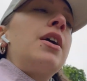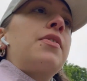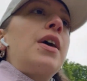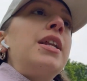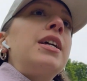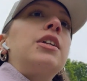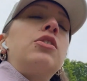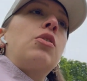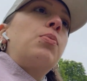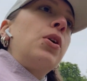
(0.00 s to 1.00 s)
then eat
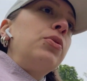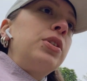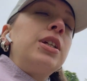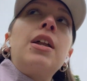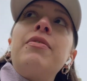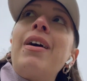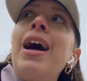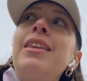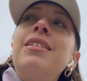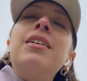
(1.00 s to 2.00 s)
your protein and
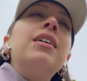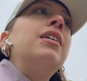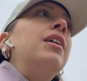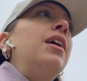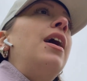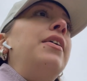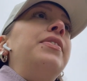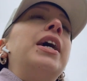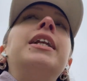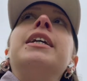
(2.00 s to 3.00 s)
fat, and
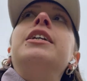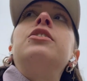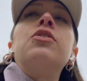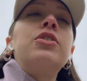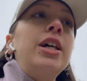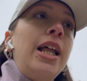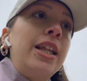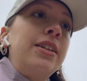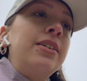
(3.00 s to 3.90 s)
then eat your salad.